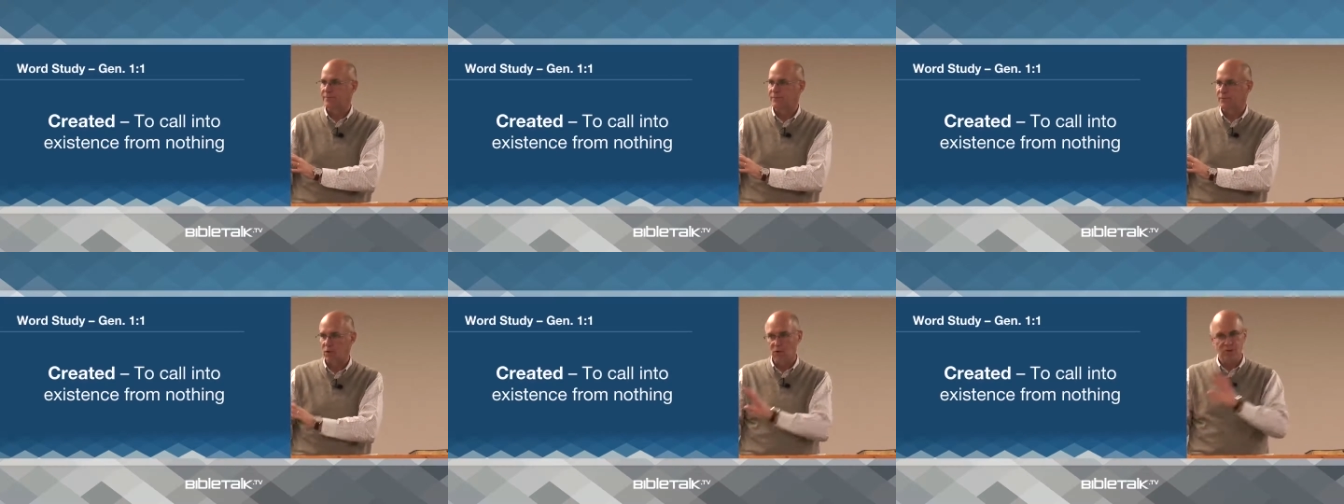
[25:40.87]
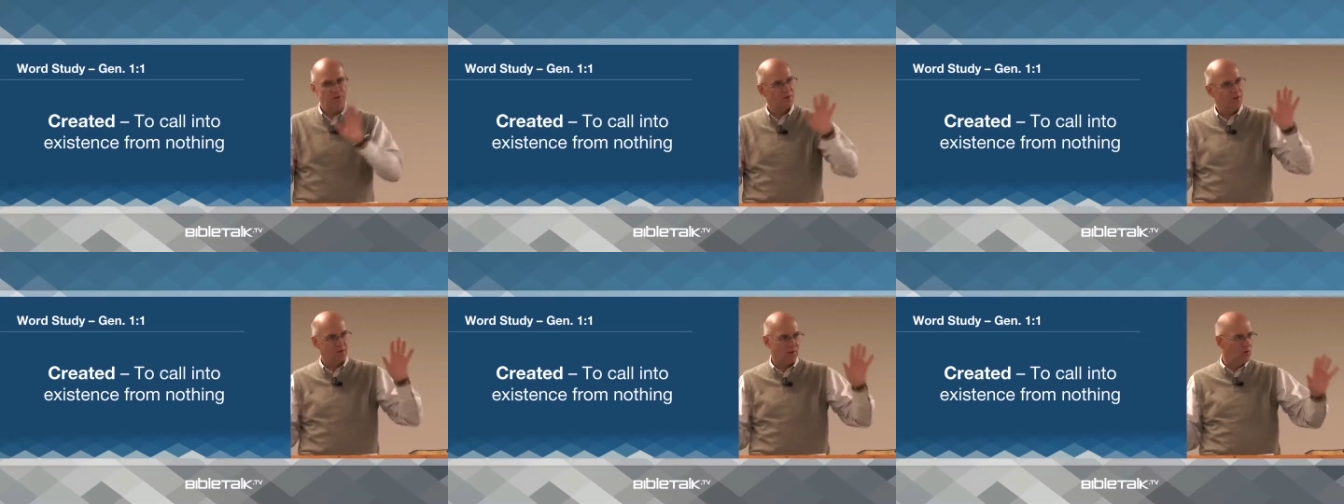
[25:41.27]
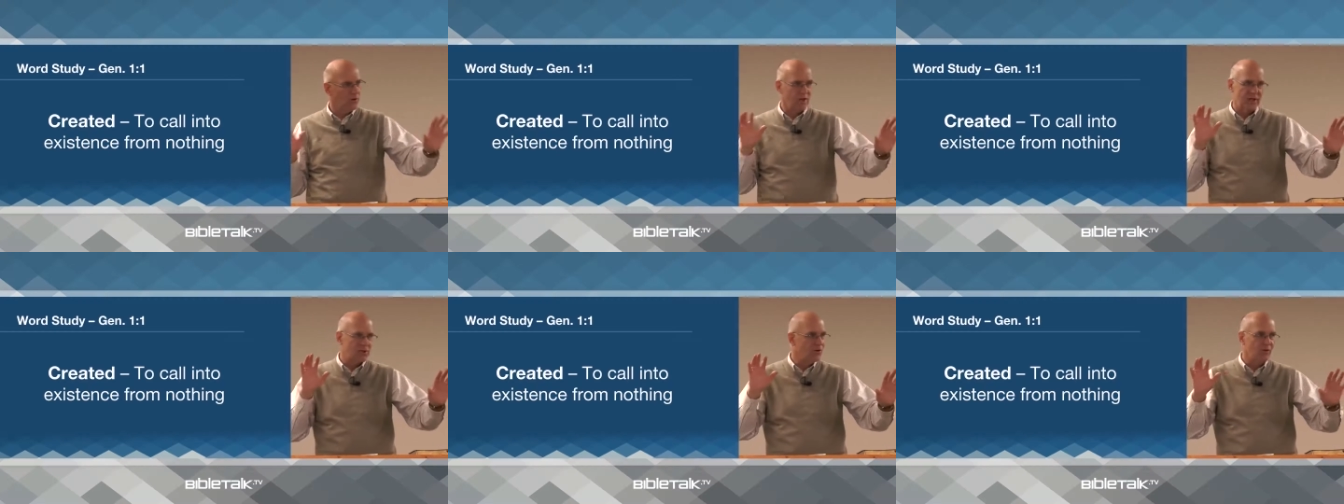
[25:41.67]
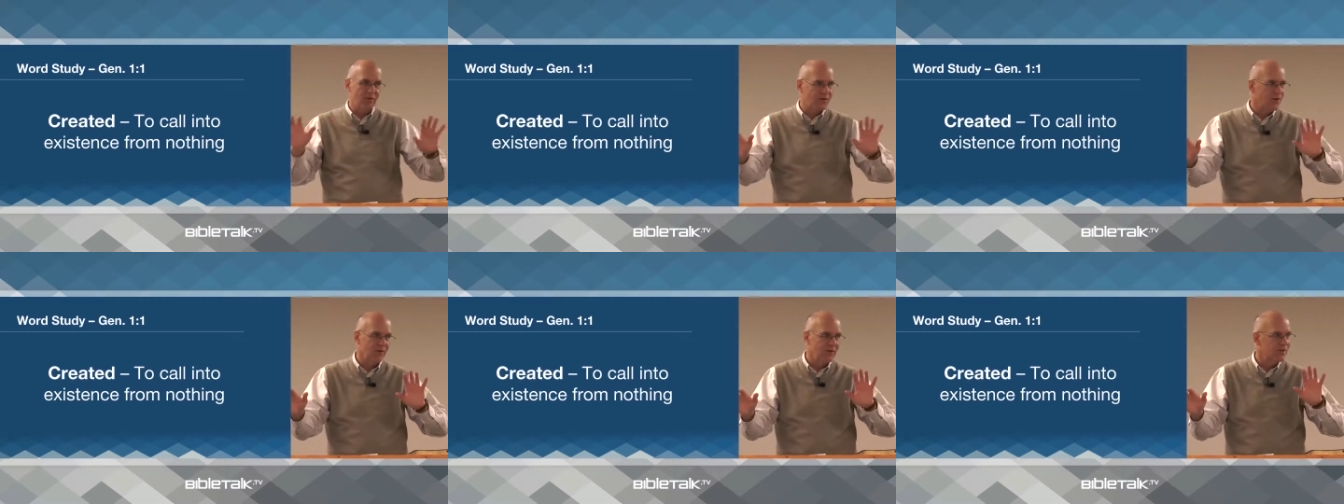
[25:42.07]
Those are the only two
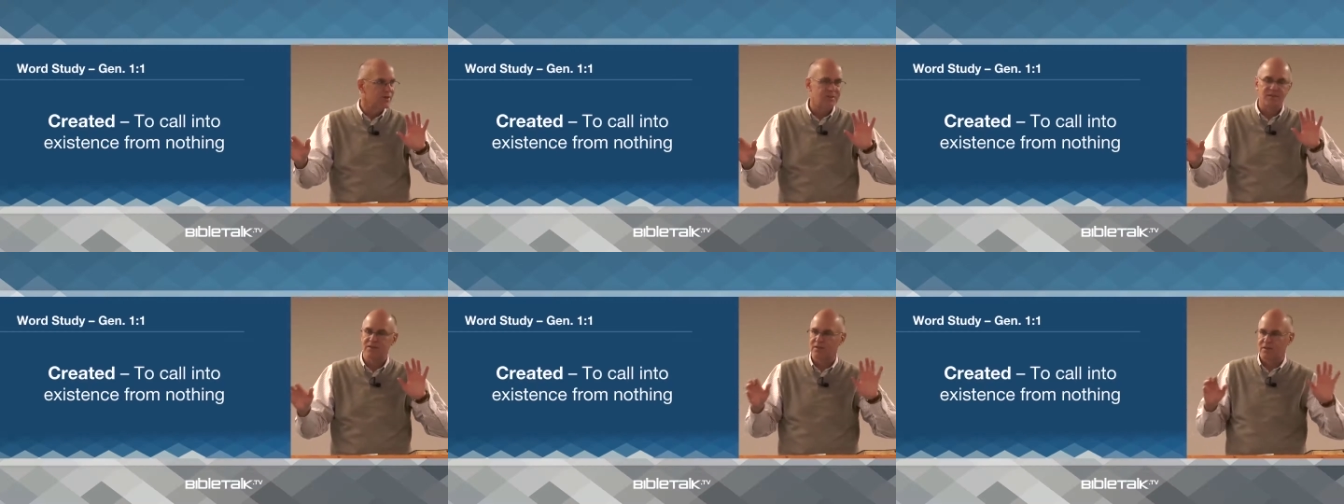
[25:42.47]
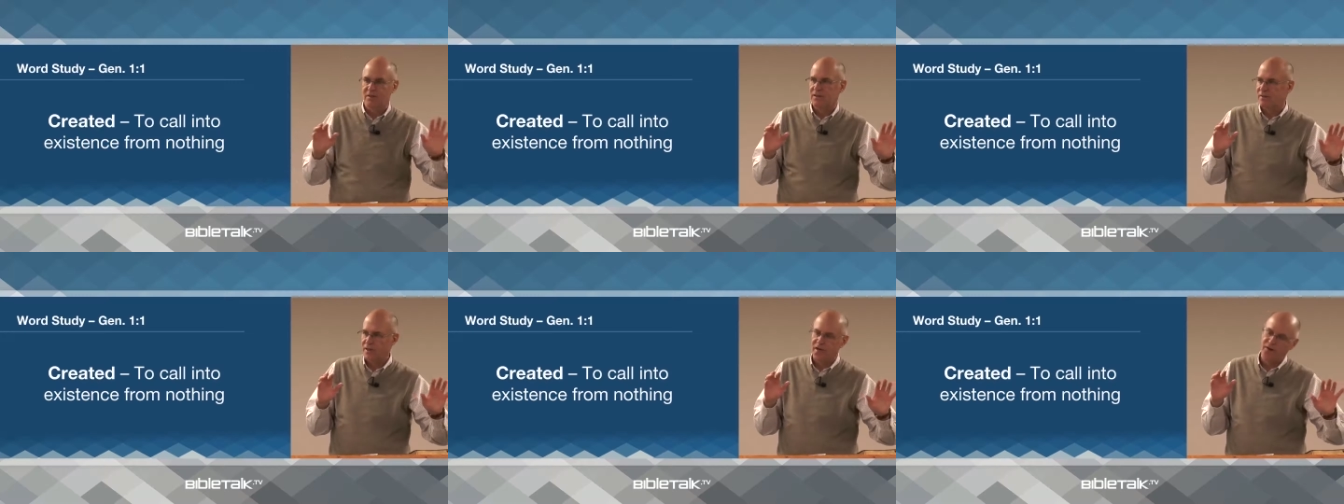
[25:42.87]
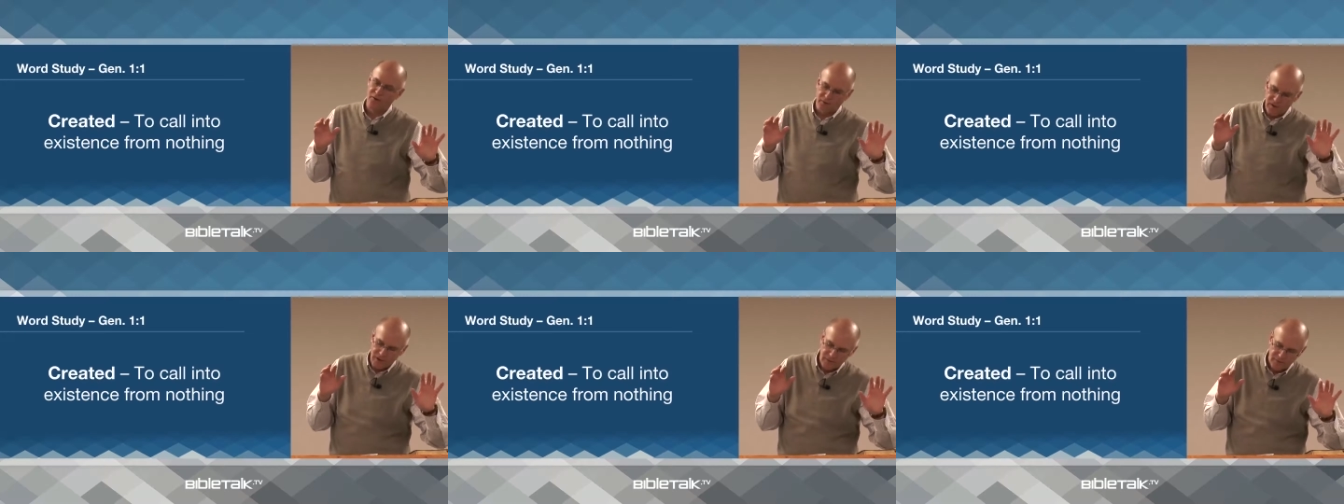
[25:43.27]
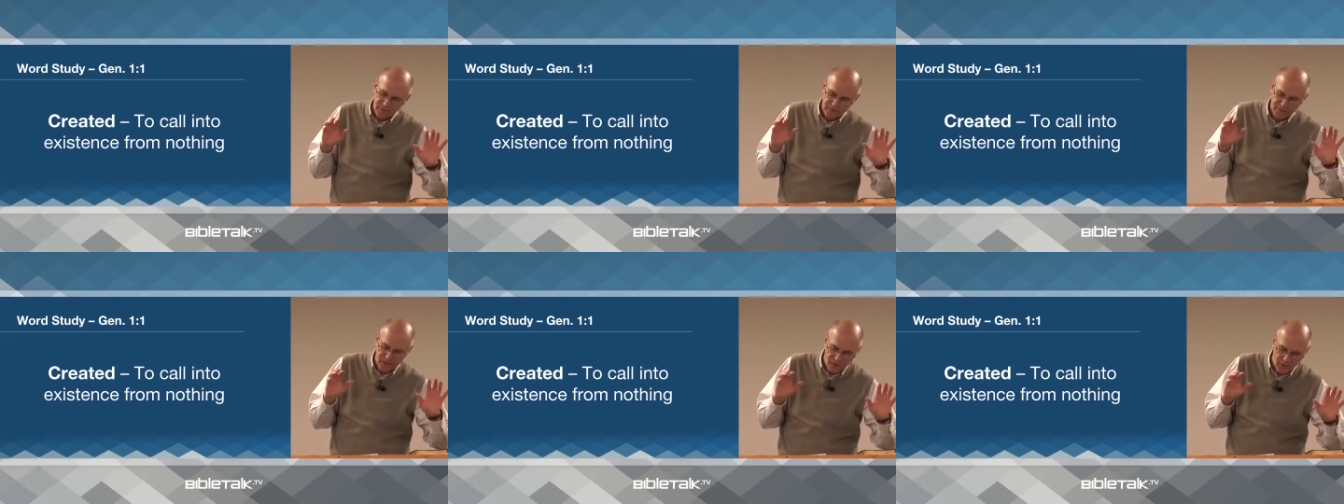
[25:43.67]
theories that
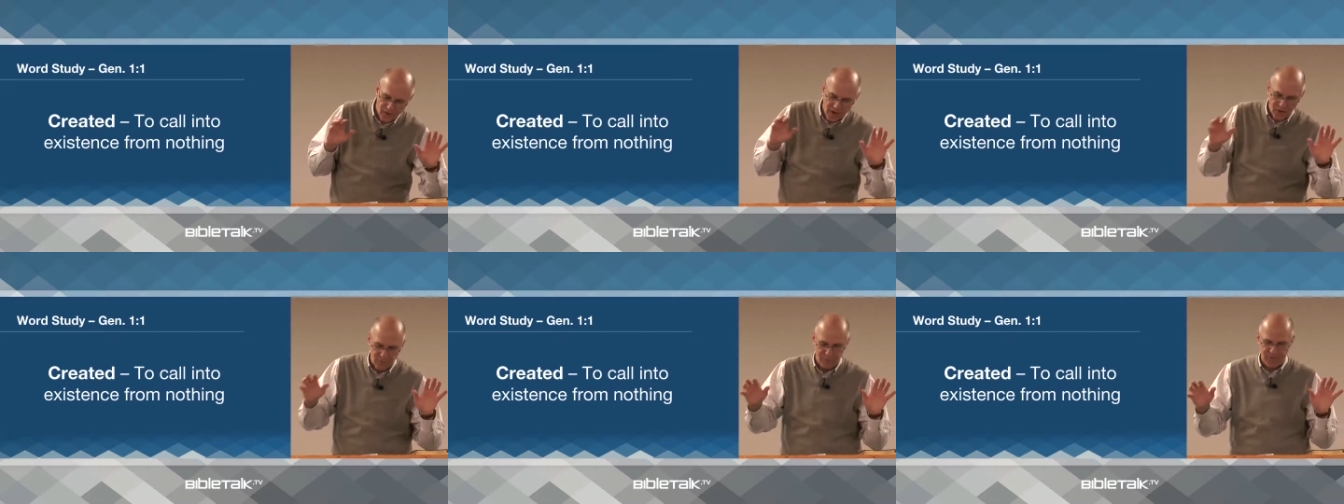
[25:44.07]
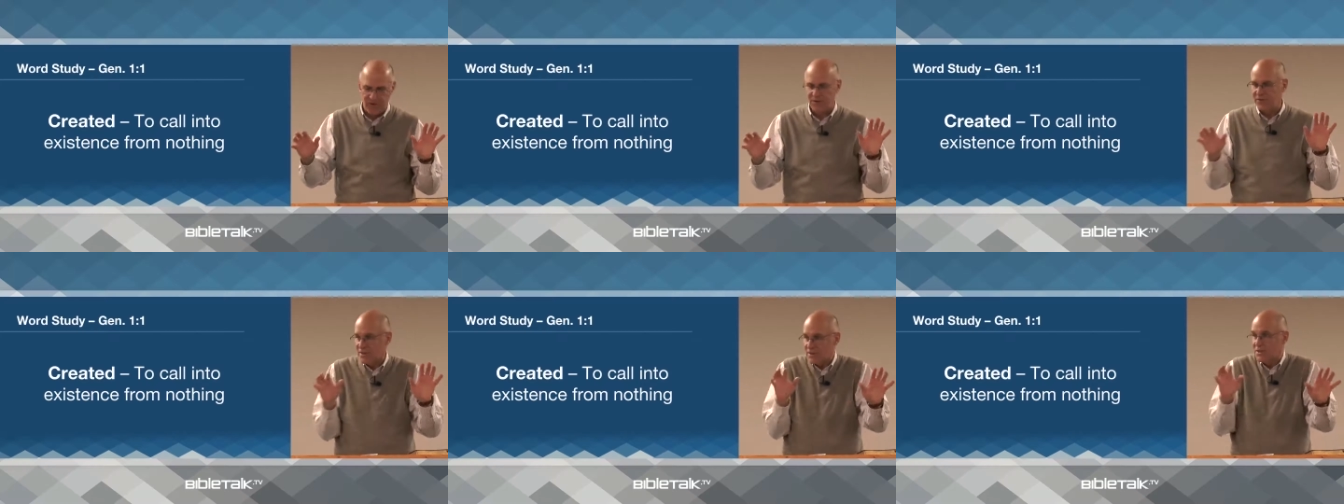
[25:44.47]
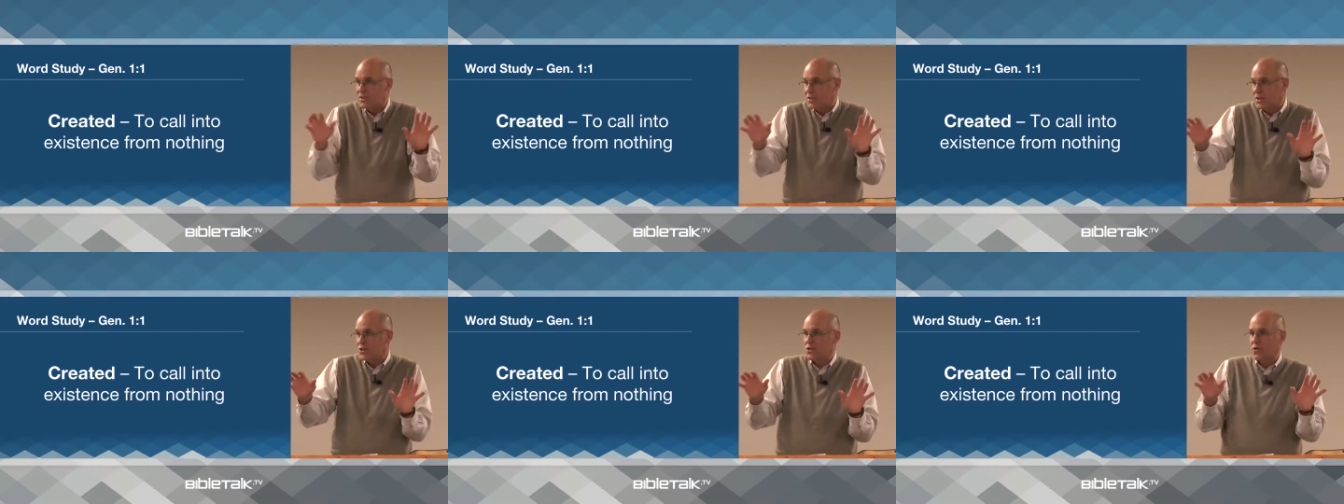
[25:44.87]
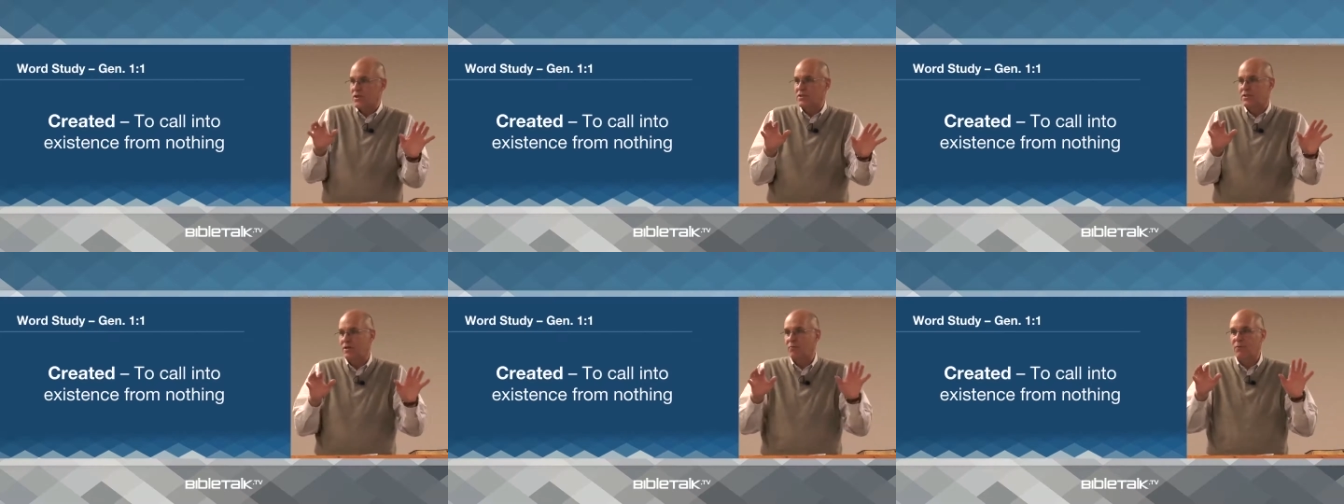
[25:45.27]
are out there. This is the
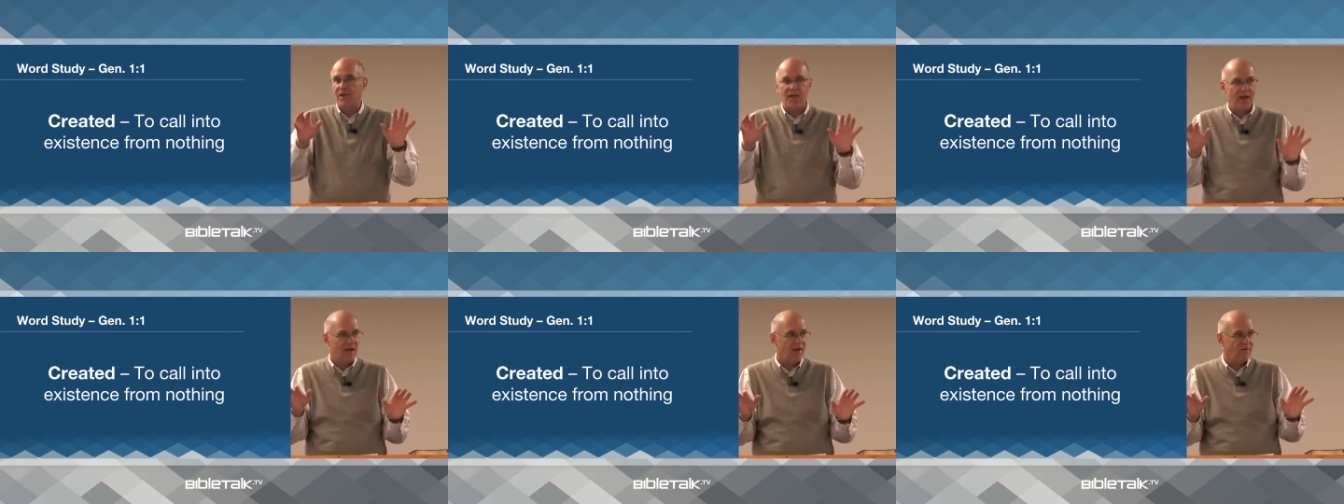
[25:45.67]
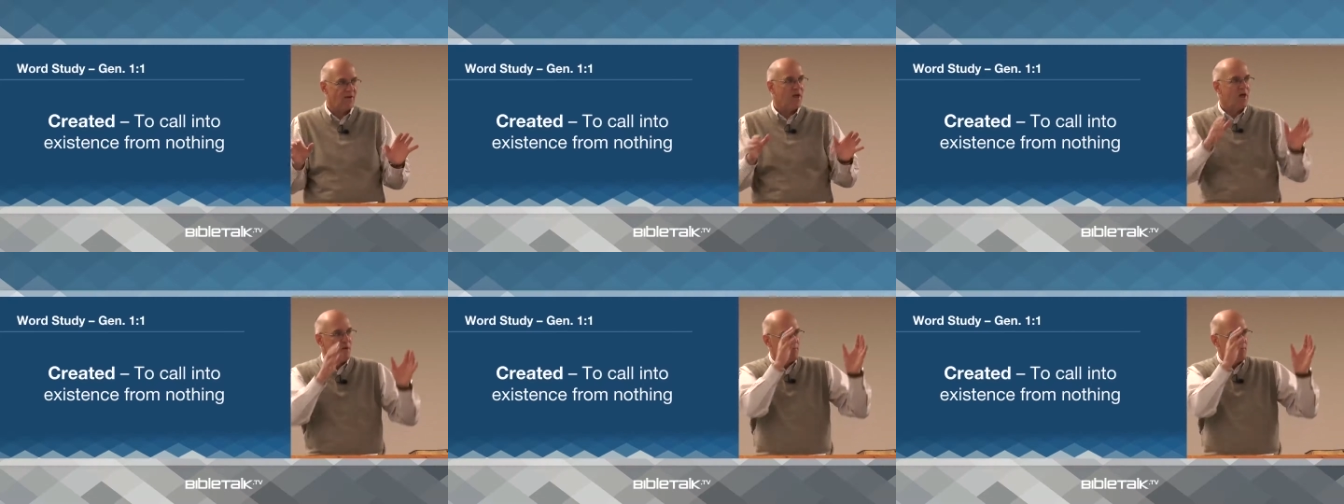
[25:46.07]
choice that we have.